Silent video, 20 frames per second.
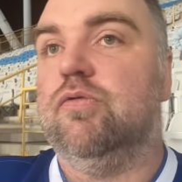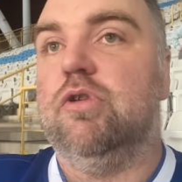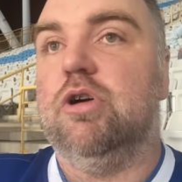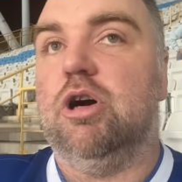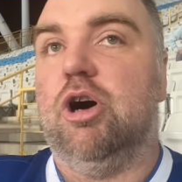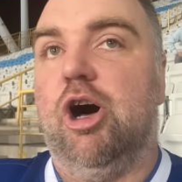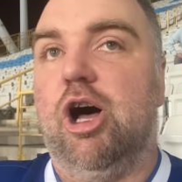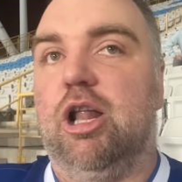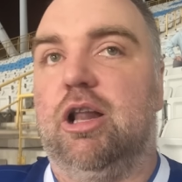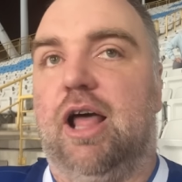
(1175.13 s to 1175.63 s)

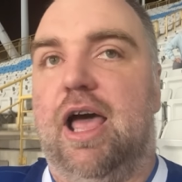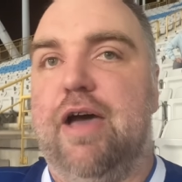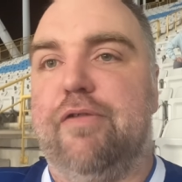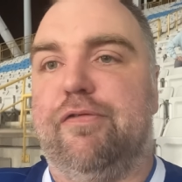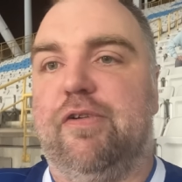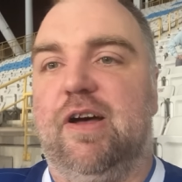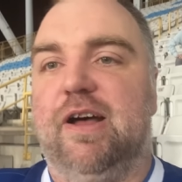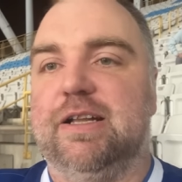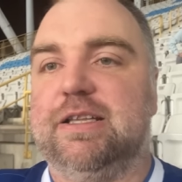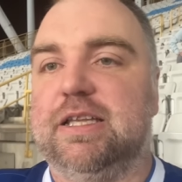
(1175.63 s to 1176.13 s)
All
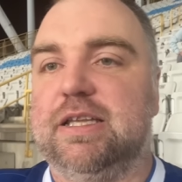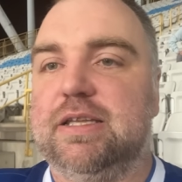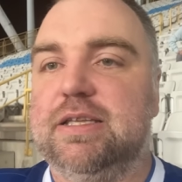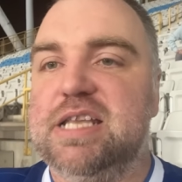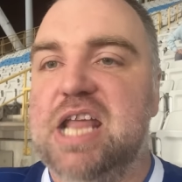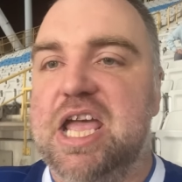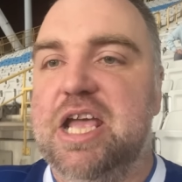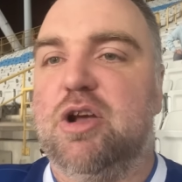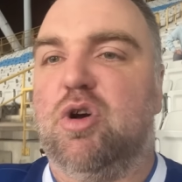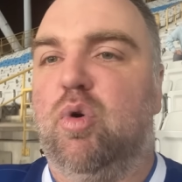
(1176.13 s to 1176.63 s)
effort,
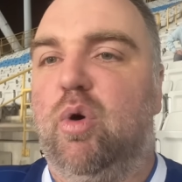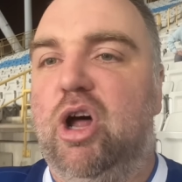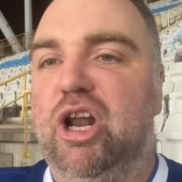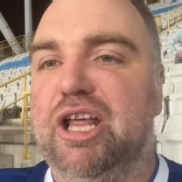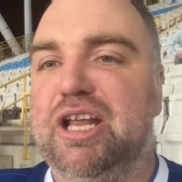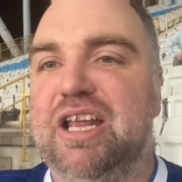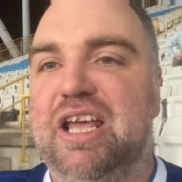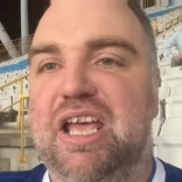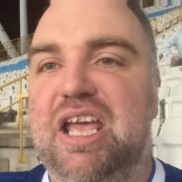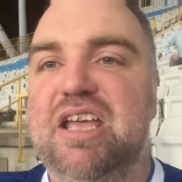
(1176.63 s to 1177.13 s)
need
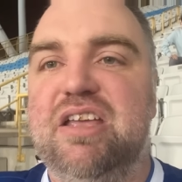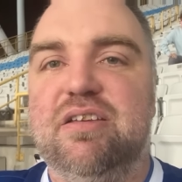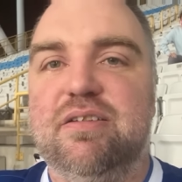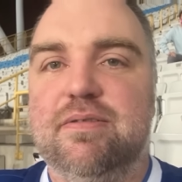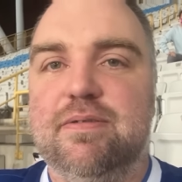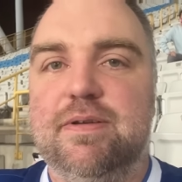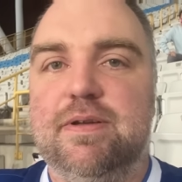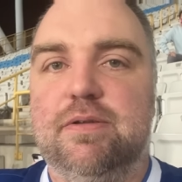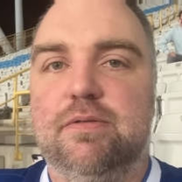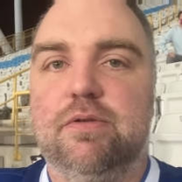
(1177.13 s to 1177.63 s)
quality.
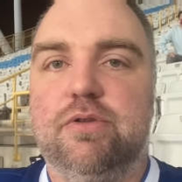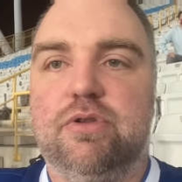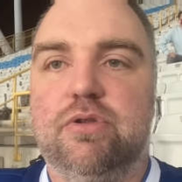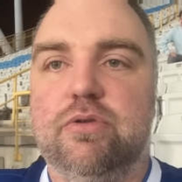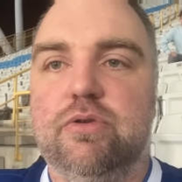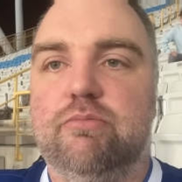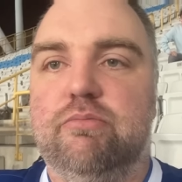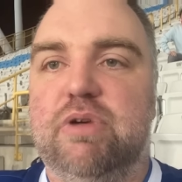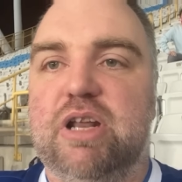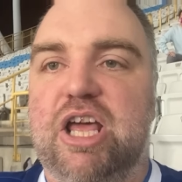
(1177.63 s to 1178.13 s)

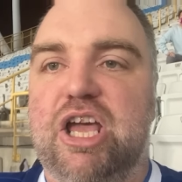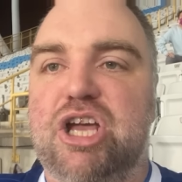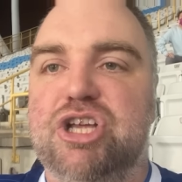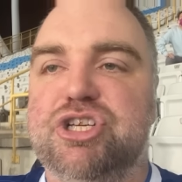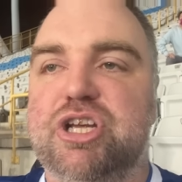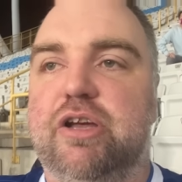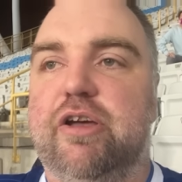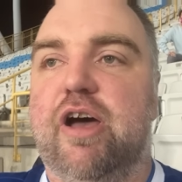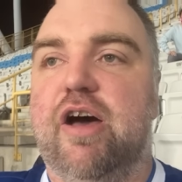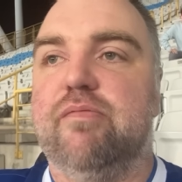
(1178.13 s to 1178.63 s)

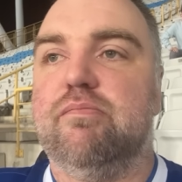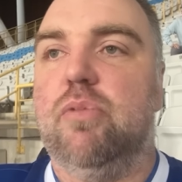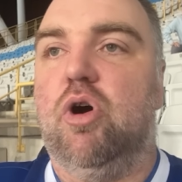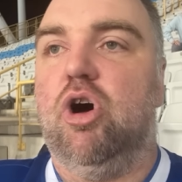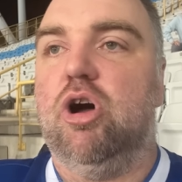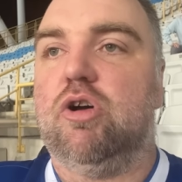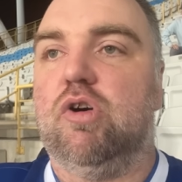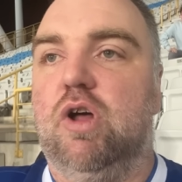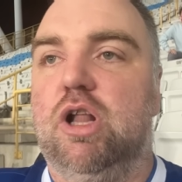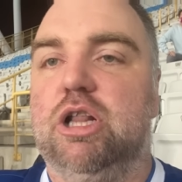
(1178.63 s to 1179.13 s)
Malaysia have more
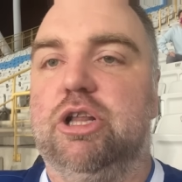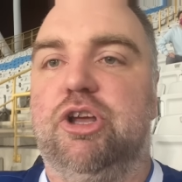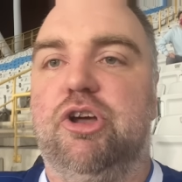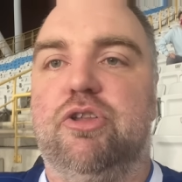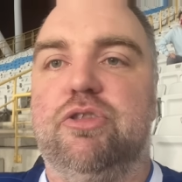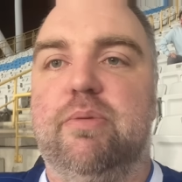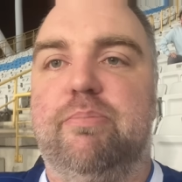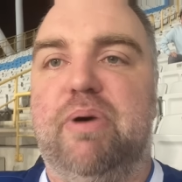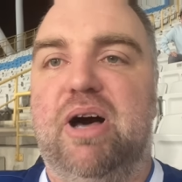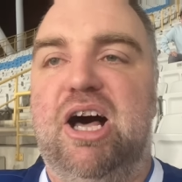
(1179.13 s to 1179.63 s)
quality on
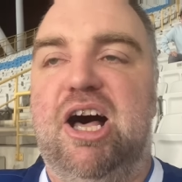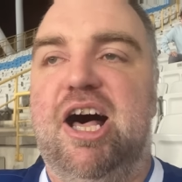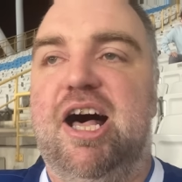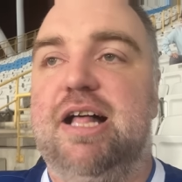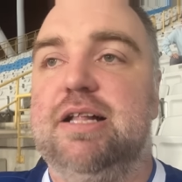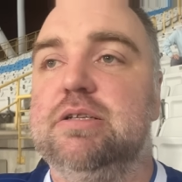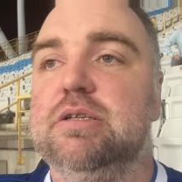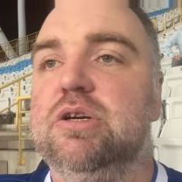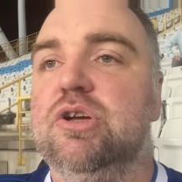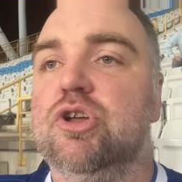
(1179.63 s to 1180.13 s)
the
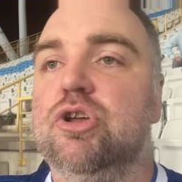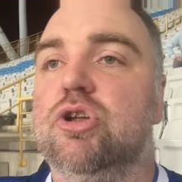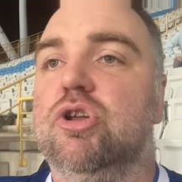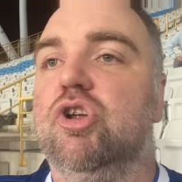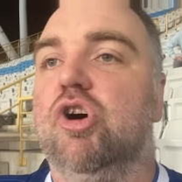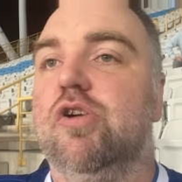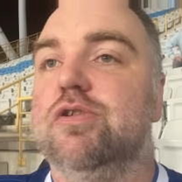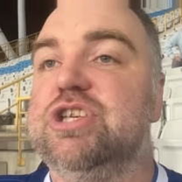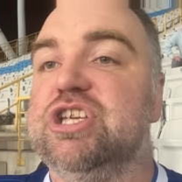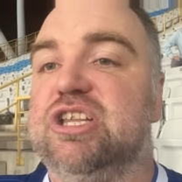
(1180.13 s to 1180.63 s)
ball.
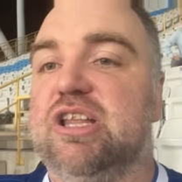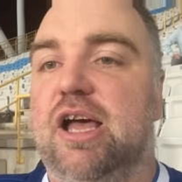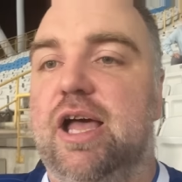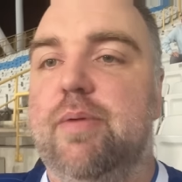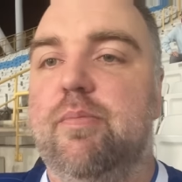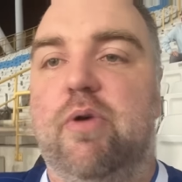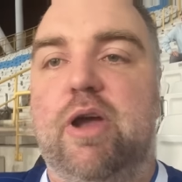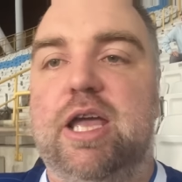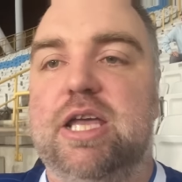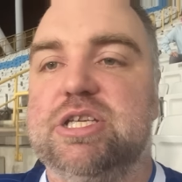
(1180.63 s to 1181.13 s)
Loads of time
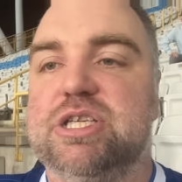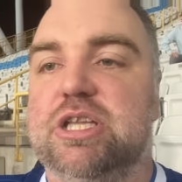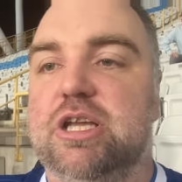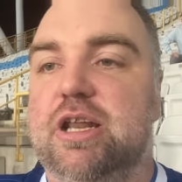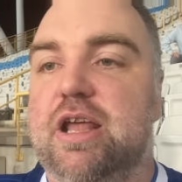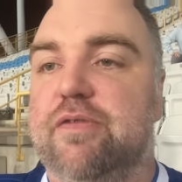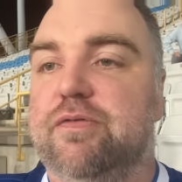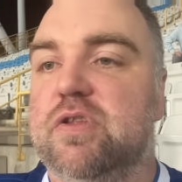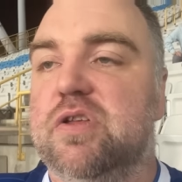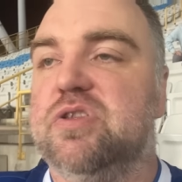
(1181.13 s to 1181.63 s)
wasting
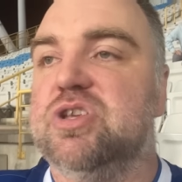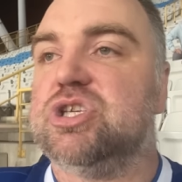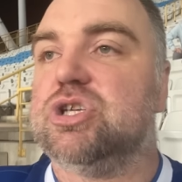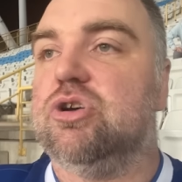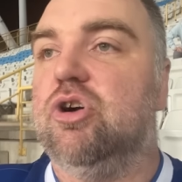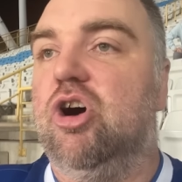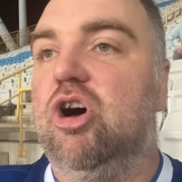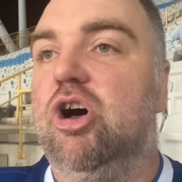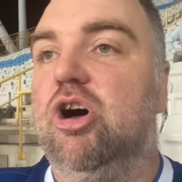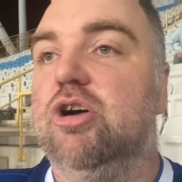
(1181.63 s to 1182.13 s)
after they
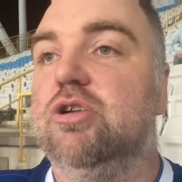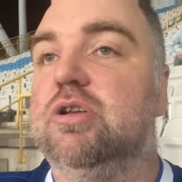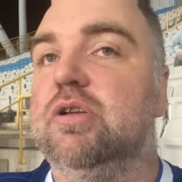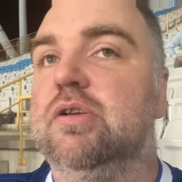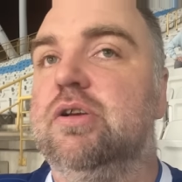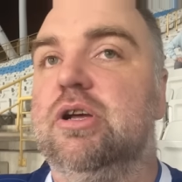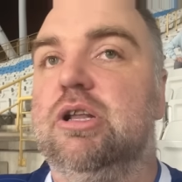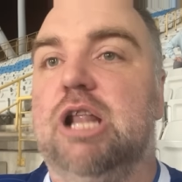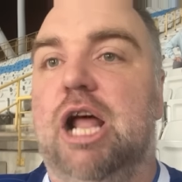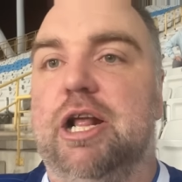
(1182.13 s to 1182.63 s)
scored,
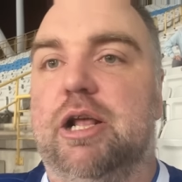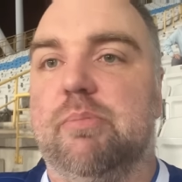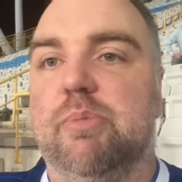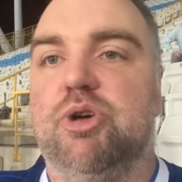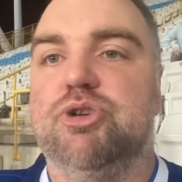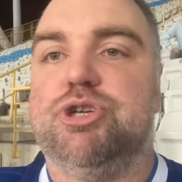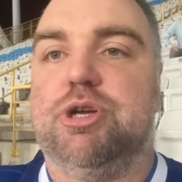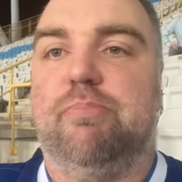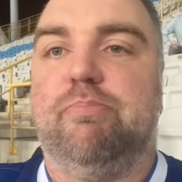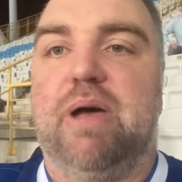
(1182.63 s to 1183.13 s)
like a
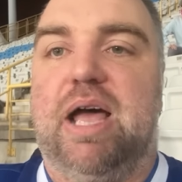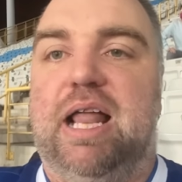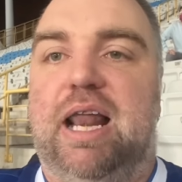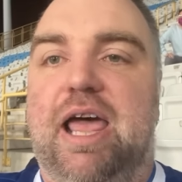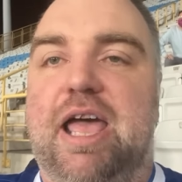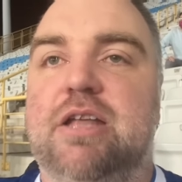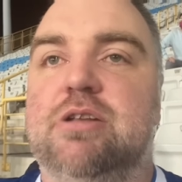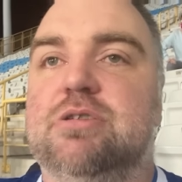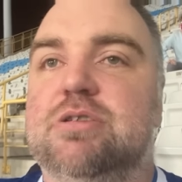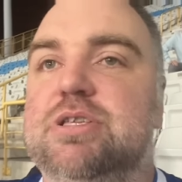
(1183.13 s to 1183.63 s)
bunch of
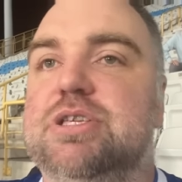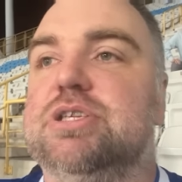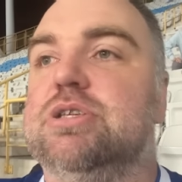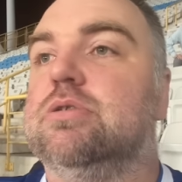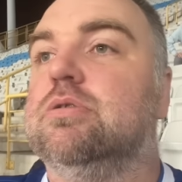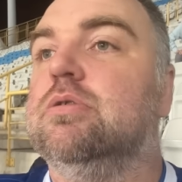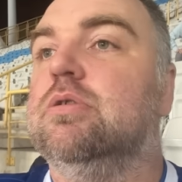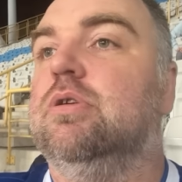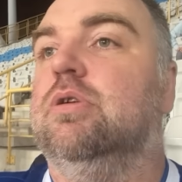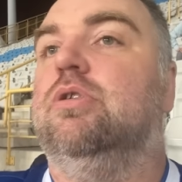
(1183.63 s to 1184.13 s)
bellends.
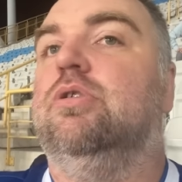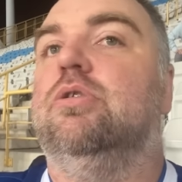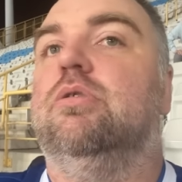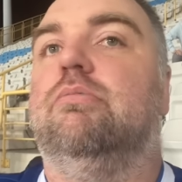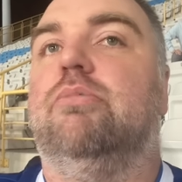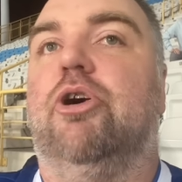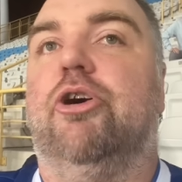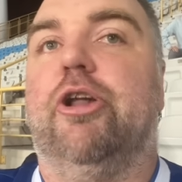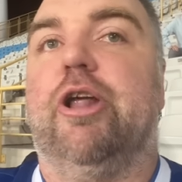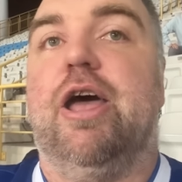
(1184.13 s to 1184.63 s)

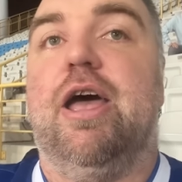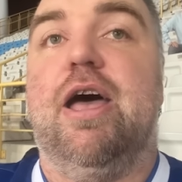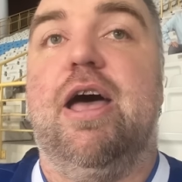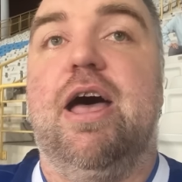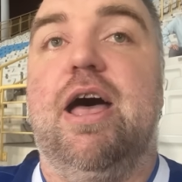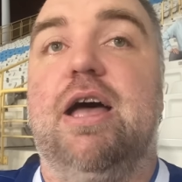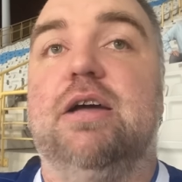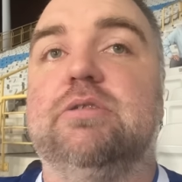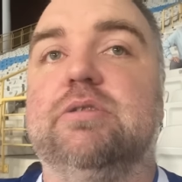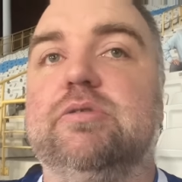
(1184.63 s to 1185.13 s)
But
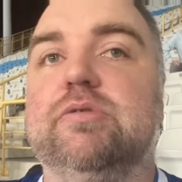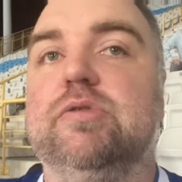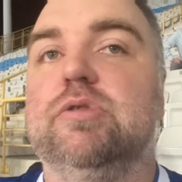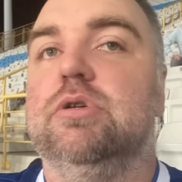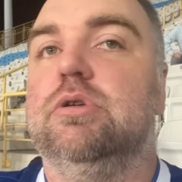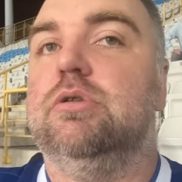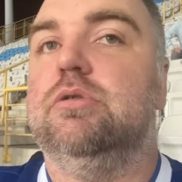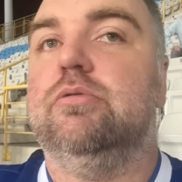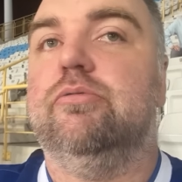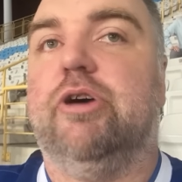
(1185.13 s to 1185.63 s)

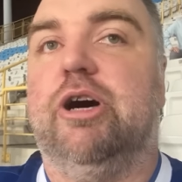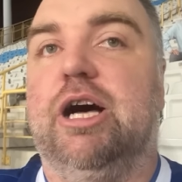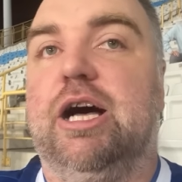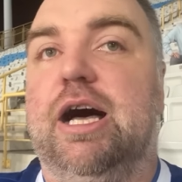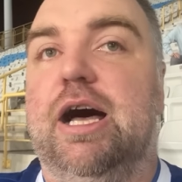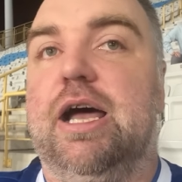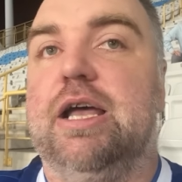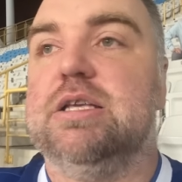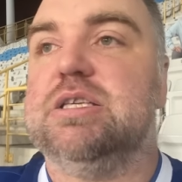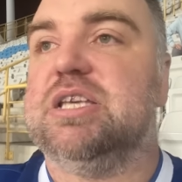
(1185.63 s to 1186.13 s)

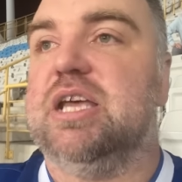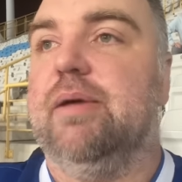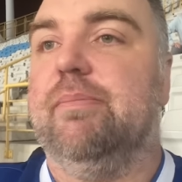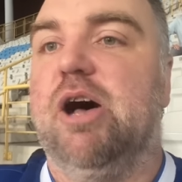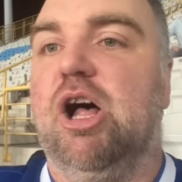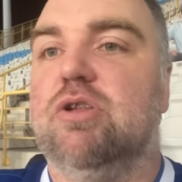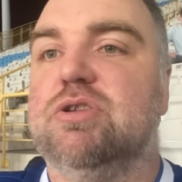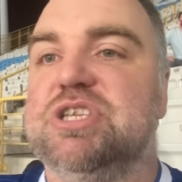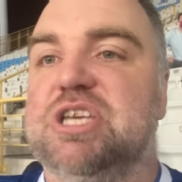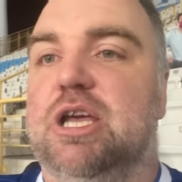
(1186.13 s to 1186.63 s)
aye, same
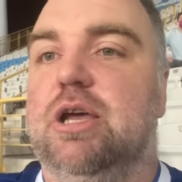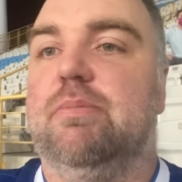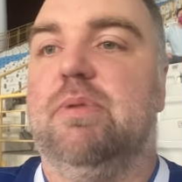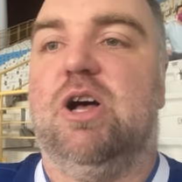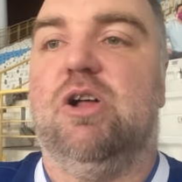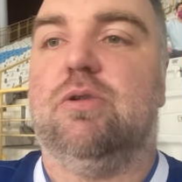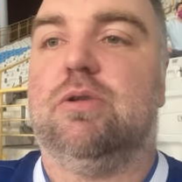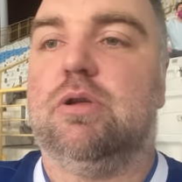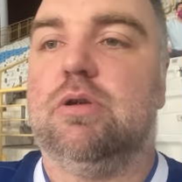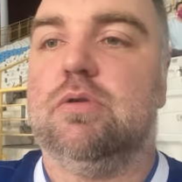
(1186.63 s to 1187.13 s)
old, same old.